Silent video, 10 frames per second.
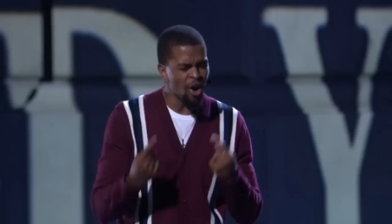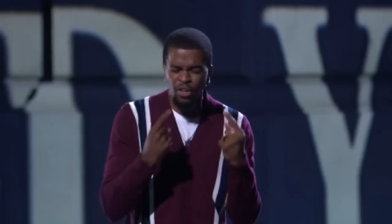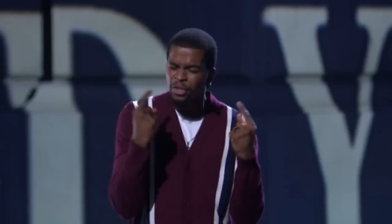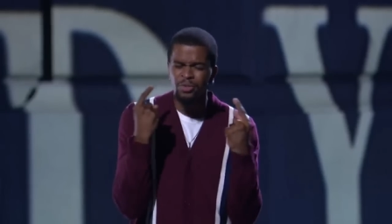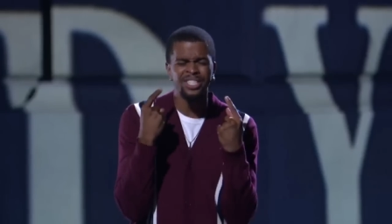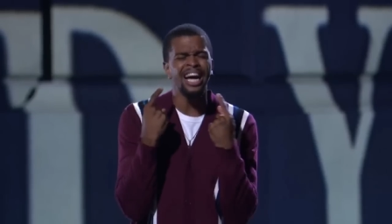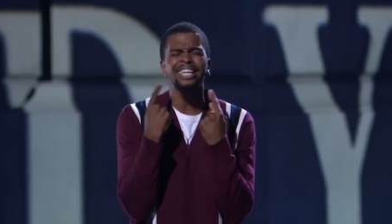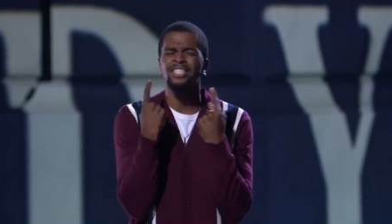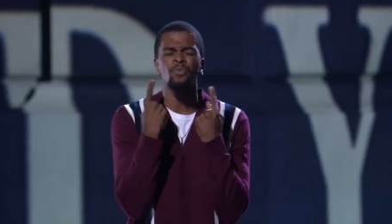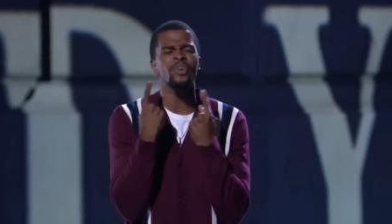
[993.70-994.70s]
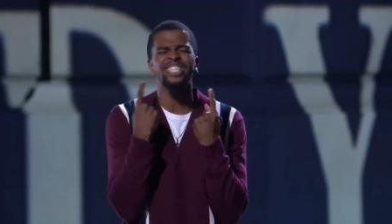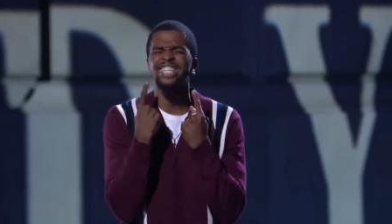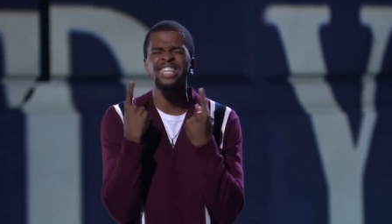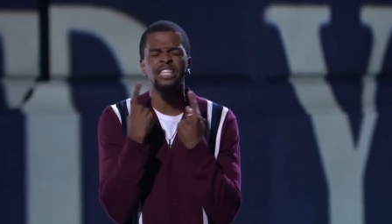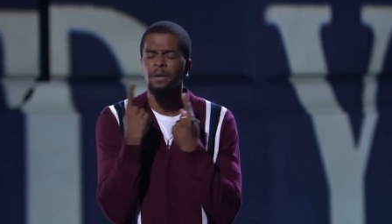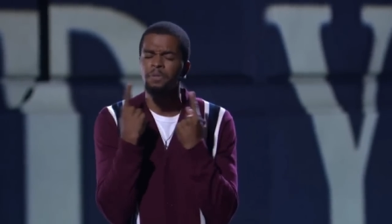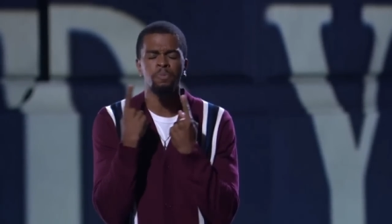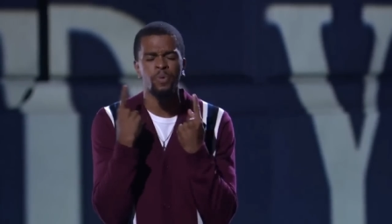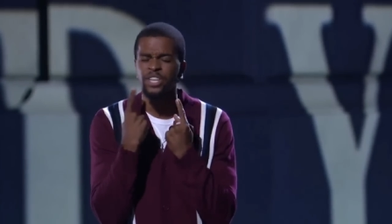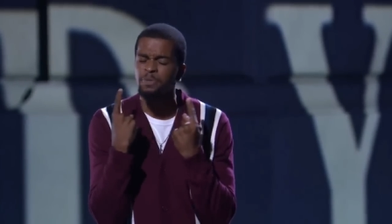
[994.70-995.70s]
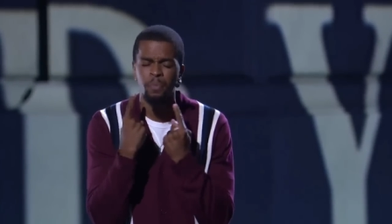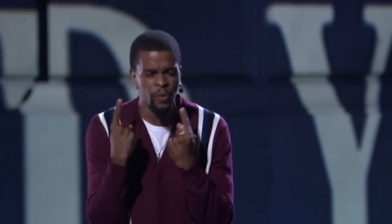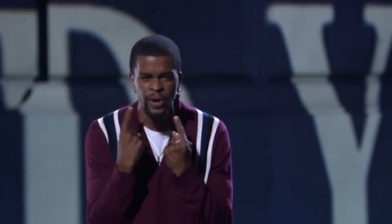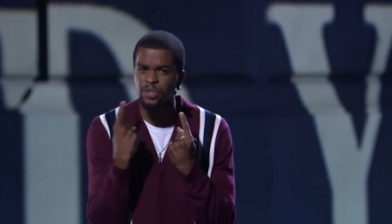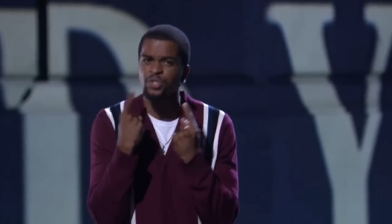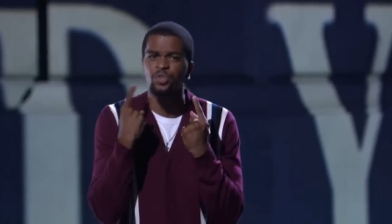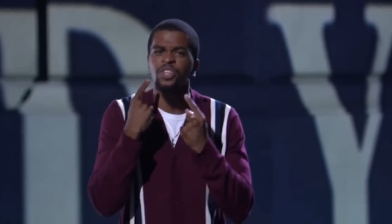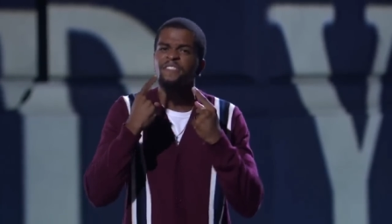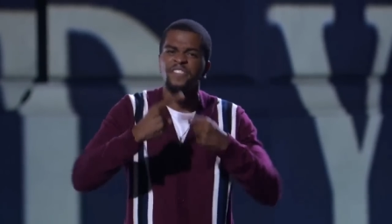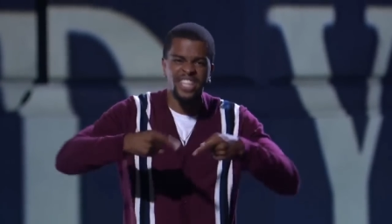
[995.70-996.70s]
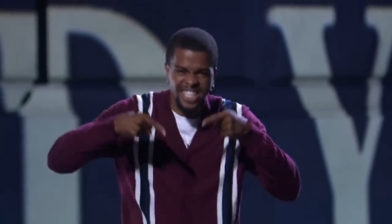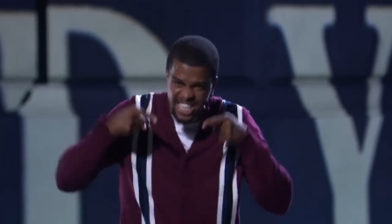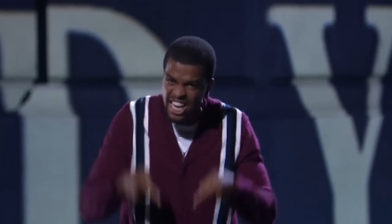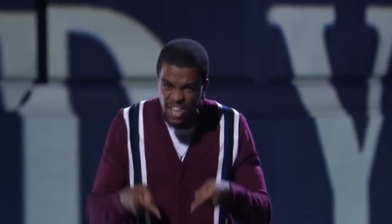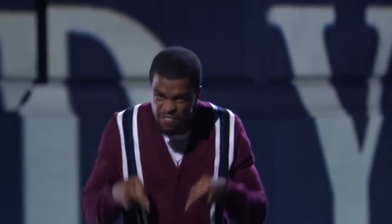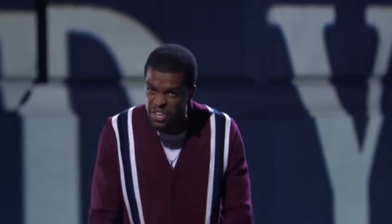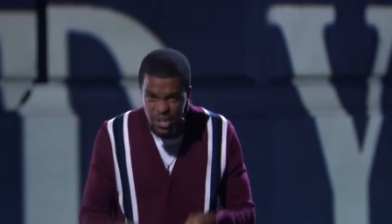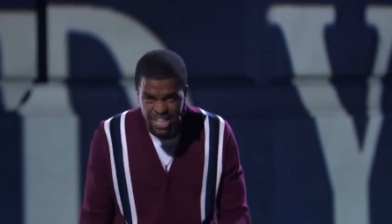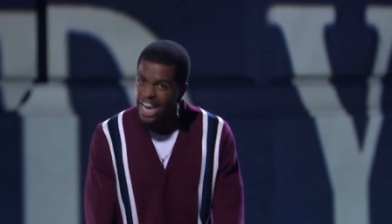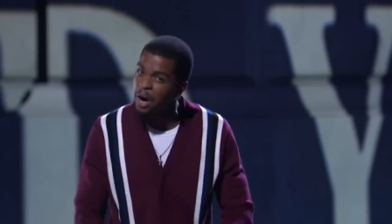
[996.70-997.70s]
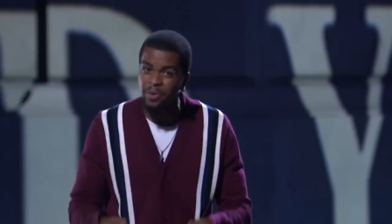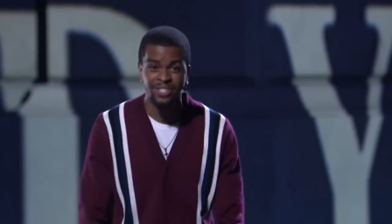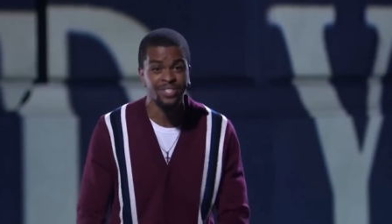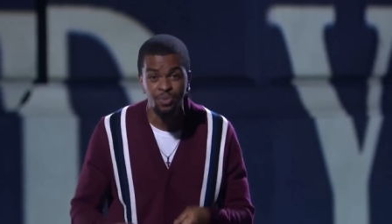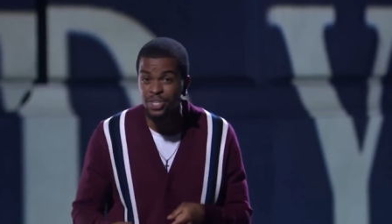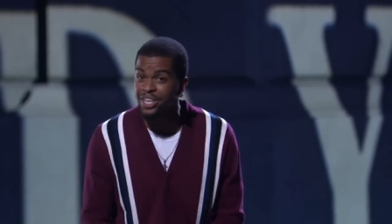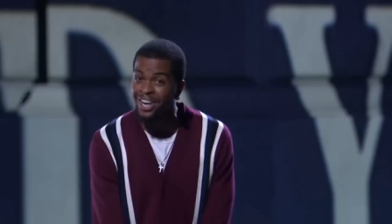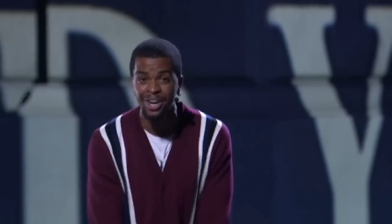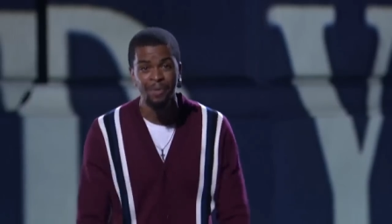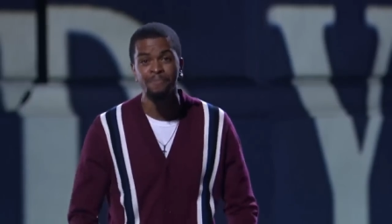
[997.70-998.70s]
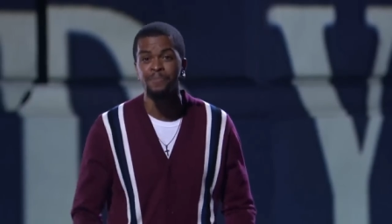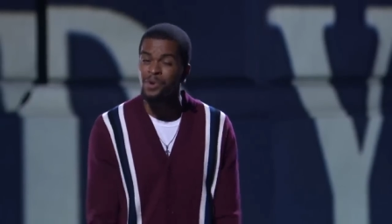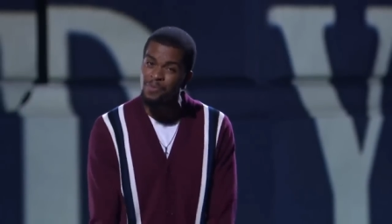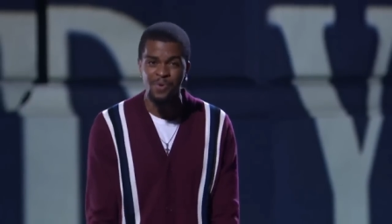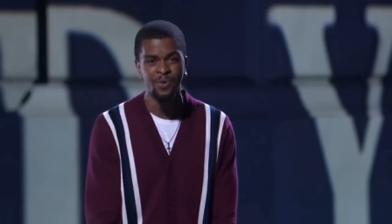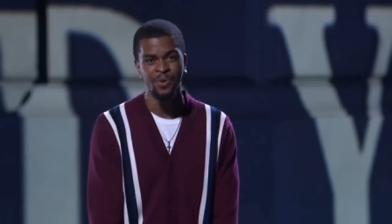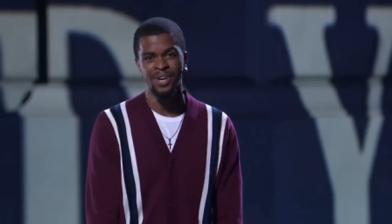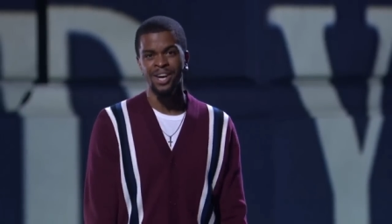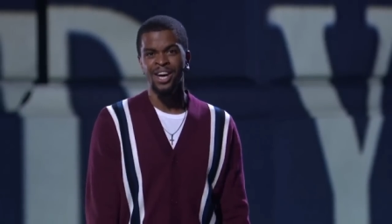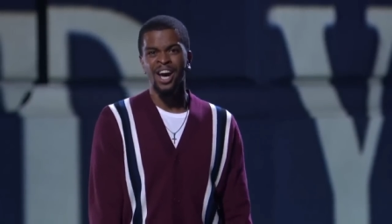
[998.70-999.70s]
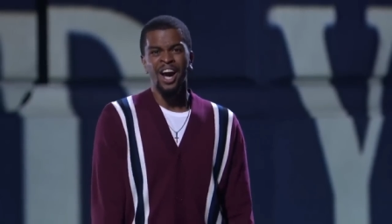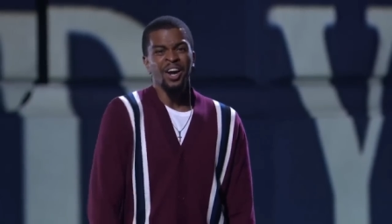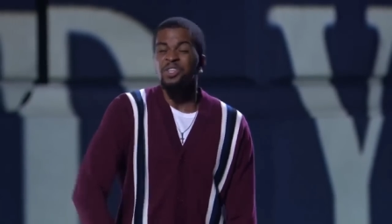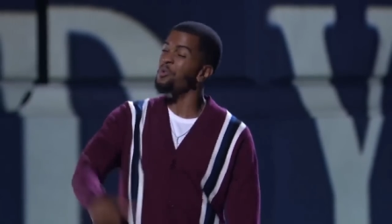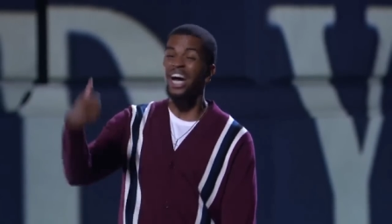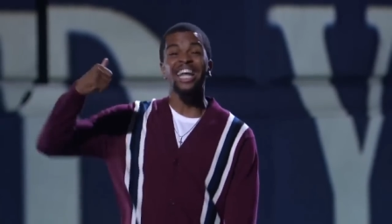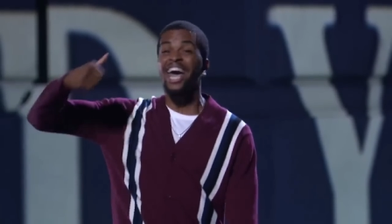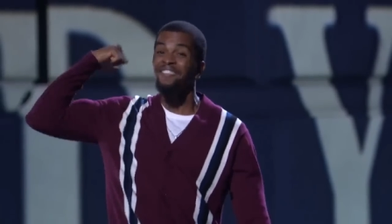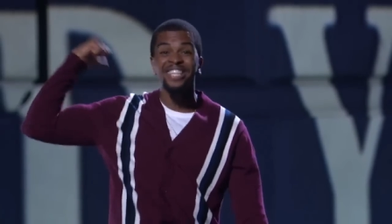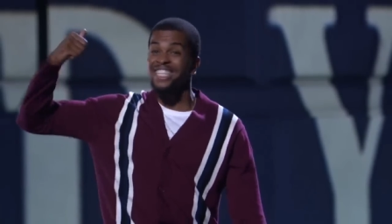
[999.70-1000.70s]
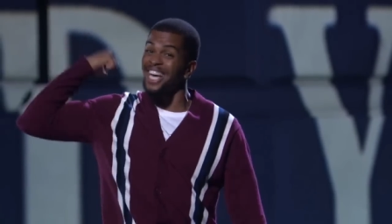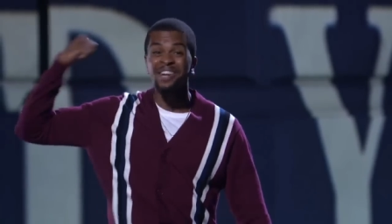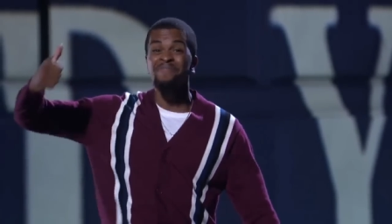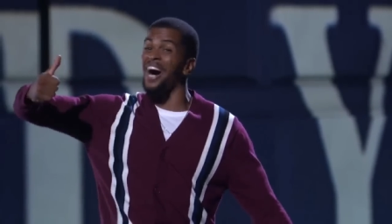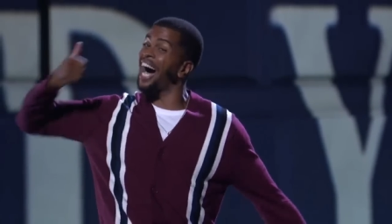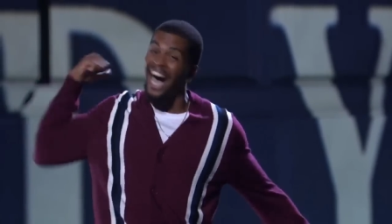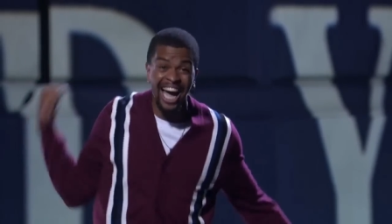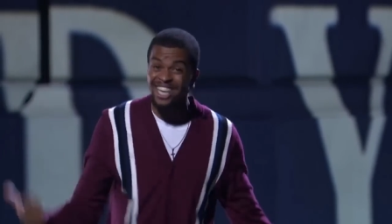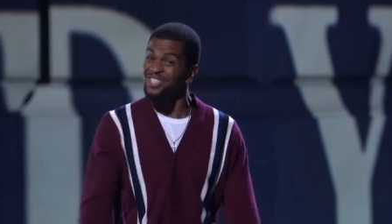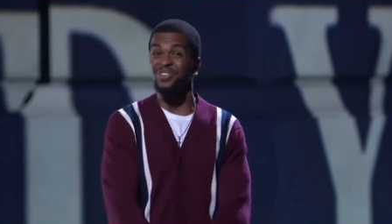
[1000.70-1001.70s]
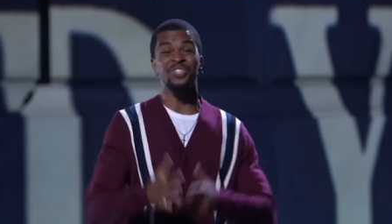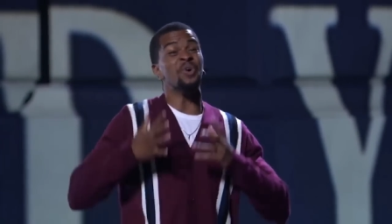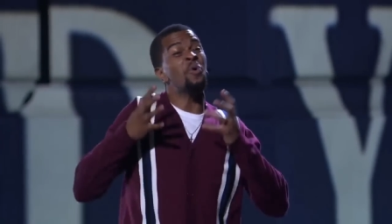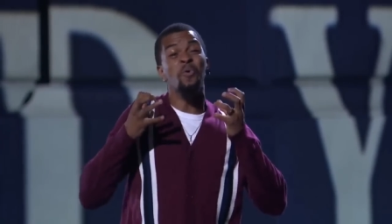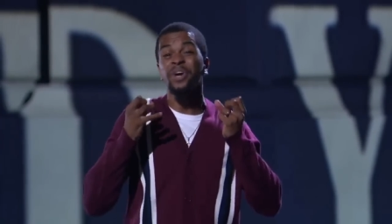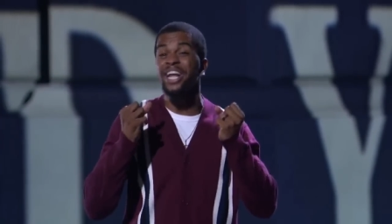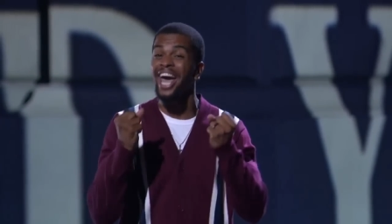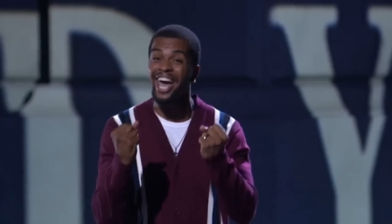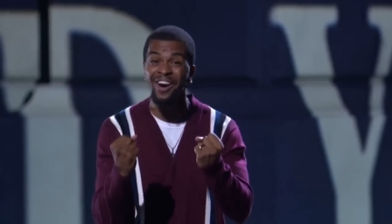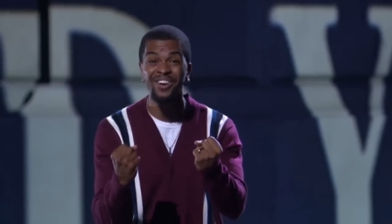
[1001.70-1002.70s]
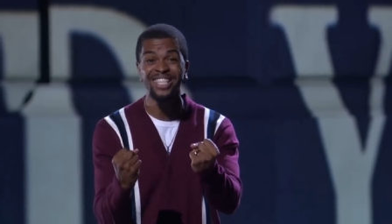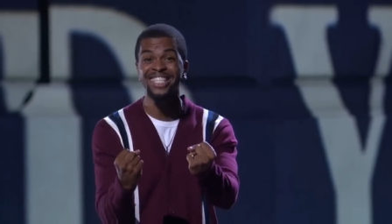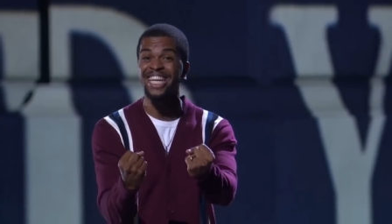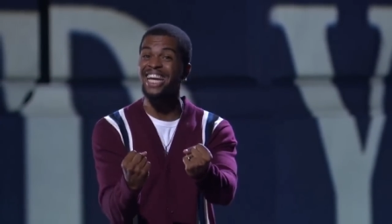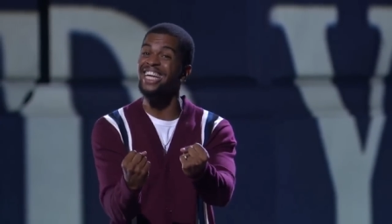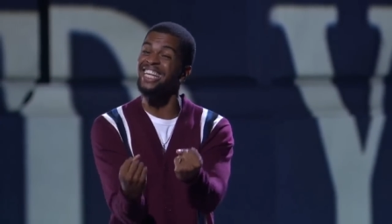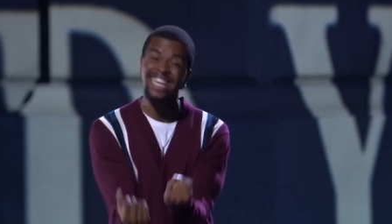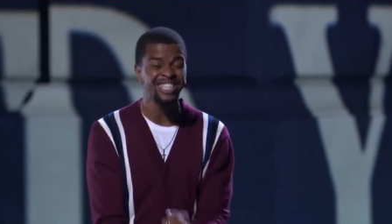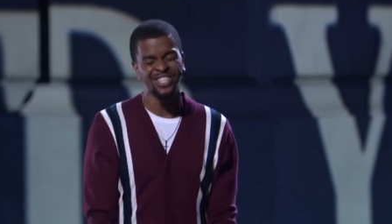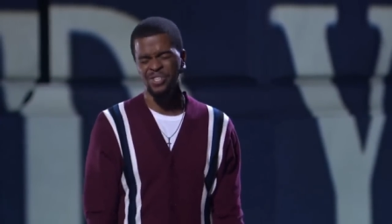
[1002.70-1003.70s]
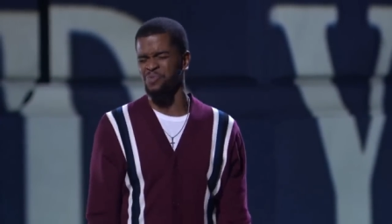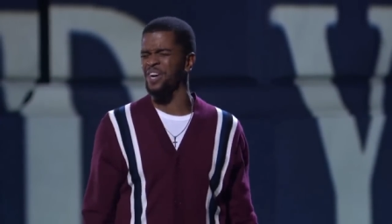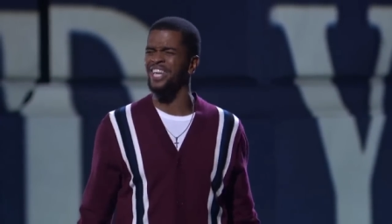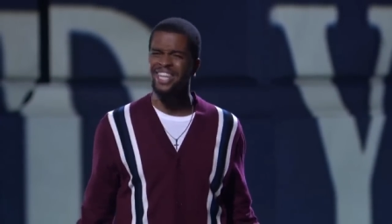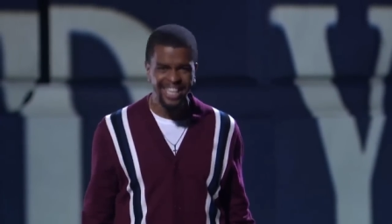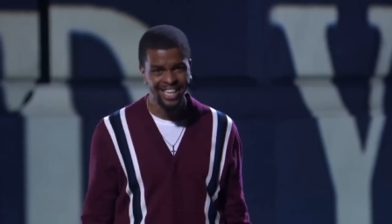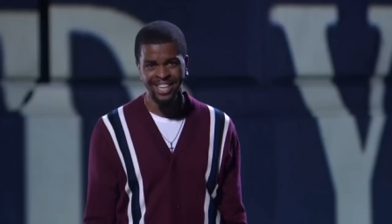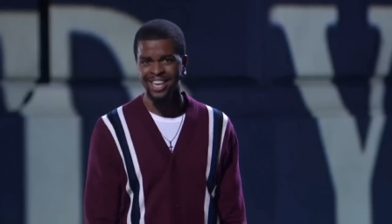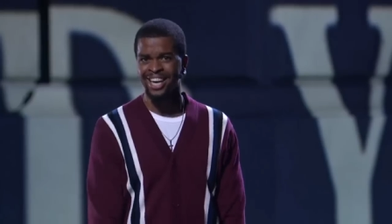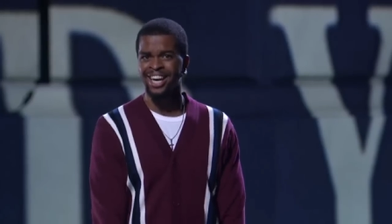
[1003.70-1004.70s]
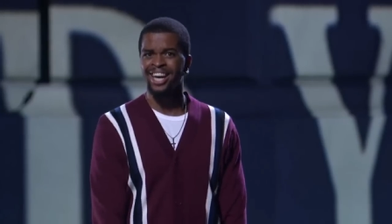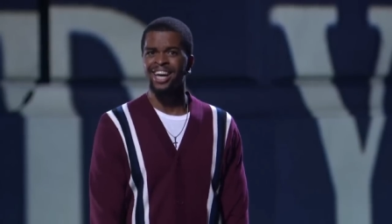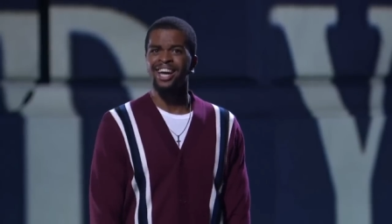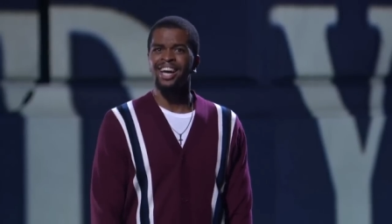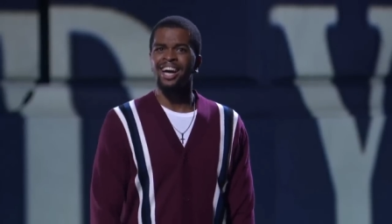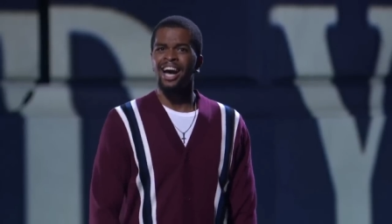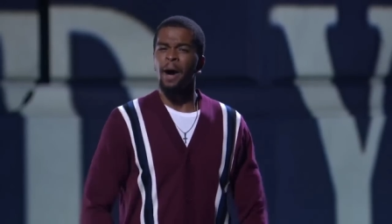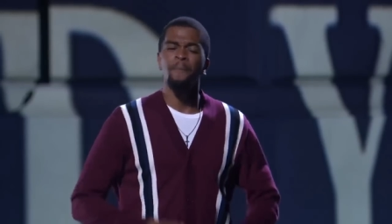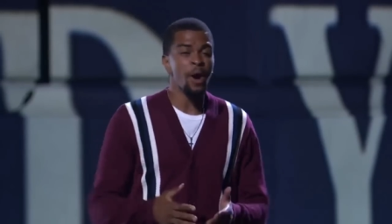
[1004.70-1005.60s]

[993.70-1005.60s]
All those nights in which these lips press prayers through them for the sake of your now and soon to come, boo-boo. You got heaven standing behind you, so who in hell can stand against you, Aaliyah?